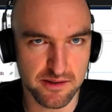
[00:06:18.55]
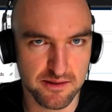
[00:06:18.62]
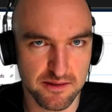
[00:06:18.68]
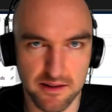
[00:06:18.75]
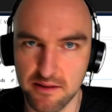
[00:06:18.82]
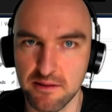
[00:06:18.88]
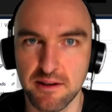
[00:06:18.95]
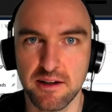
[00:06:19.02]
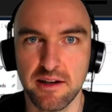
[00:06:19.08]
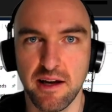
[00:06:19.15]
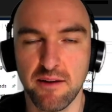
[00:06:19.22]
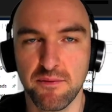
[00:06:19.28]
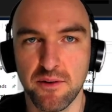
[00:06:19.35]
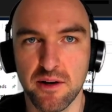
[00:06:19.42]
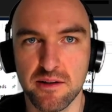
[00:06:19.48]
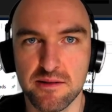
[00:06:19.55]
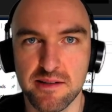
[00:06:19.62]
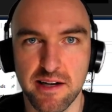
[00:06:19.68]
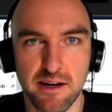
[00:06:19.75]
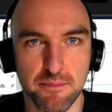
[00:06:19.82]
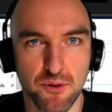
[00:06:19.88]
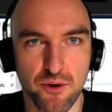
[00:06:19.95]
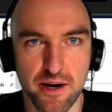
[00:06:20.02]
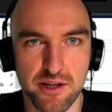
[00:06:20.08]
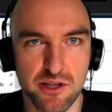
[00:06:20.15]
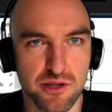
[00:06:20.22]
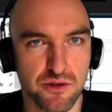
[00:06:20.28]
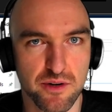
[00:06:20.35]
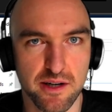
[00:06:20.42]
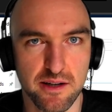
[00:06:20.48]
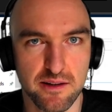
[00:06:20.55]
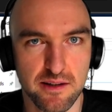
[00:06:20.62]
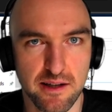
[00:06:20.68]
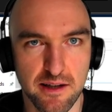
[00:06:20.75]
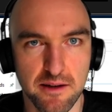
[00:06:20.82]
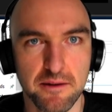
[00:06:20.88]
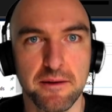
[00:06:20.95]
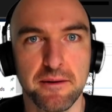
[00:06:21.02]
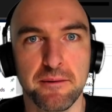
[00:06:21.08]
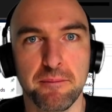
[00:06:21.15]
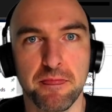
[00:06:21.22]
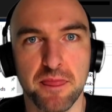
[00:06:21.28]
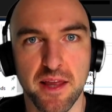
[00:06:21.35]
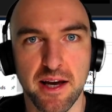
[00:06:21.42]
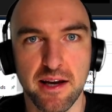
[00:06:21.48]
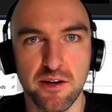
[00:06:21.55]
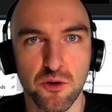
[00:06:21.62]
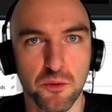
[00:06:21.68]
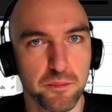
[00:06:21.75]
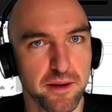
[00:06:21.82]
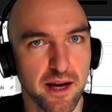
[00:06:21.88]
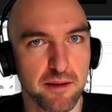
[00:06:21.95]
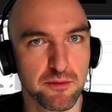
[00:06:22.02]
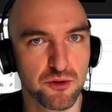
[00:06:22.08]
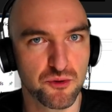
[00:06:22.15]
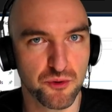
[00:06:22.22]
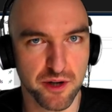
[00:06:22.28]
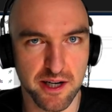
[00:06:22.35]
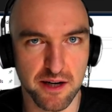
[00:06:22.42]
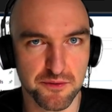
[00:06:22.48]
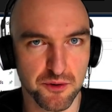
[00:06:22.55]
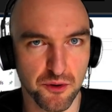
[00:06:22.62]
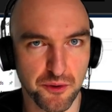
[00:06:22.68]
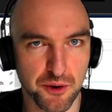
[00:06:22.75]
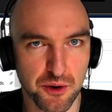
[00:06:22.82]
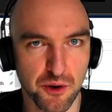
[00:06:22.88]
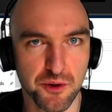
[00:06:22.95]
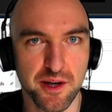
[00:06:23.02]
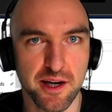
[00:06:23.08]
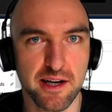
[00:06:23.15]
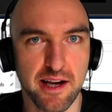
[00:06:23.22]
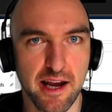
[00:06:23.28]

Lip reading: So if you set up crashes or anything, then you'll be able to recover all the content.